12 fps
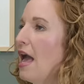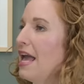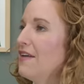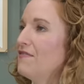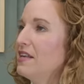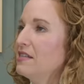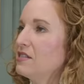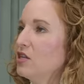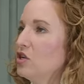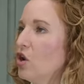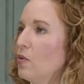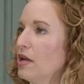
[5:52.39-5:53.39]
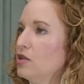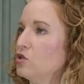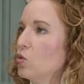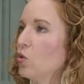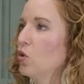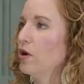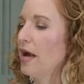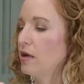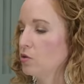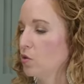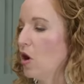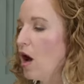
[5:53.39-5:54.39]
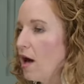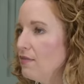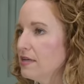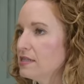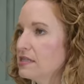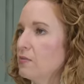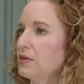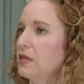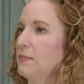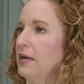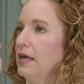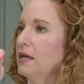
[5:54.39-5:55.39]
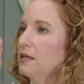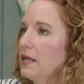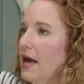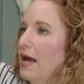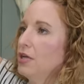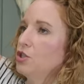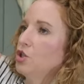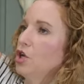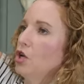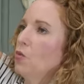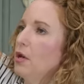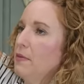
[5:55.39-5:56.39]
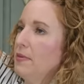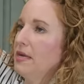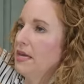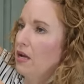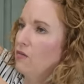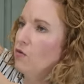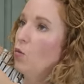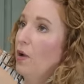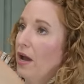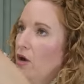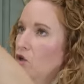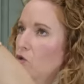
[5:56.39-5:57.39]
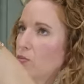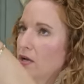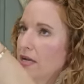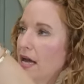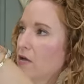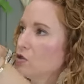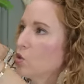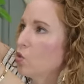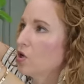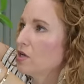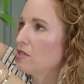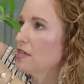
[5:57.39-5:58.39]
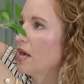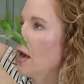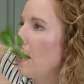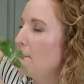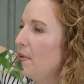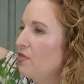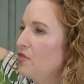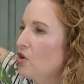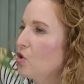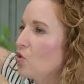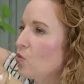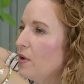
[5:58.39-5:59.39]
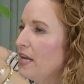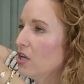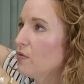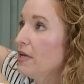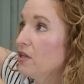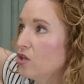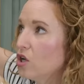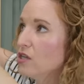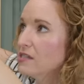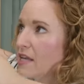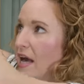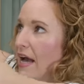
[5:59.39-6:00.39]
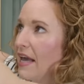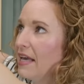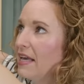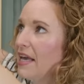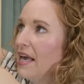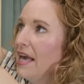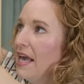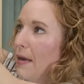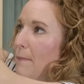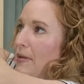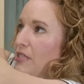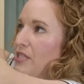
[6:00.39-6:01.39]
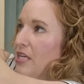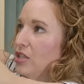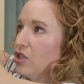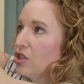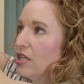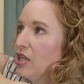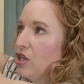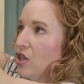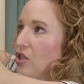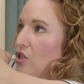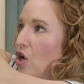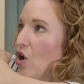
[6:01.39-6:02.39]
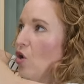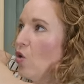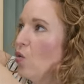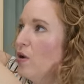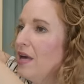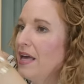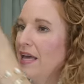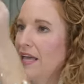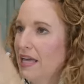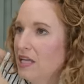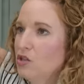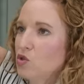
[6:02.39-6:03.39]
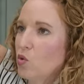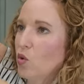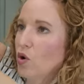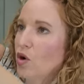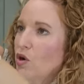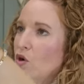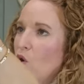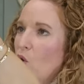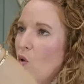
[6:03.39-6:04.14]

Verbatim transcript: if this can go indoor or outdoor. Obviously with it being glass, you're gonna wanna be careful where you put it outdoors, but the greenery looks like it potentially could go indoor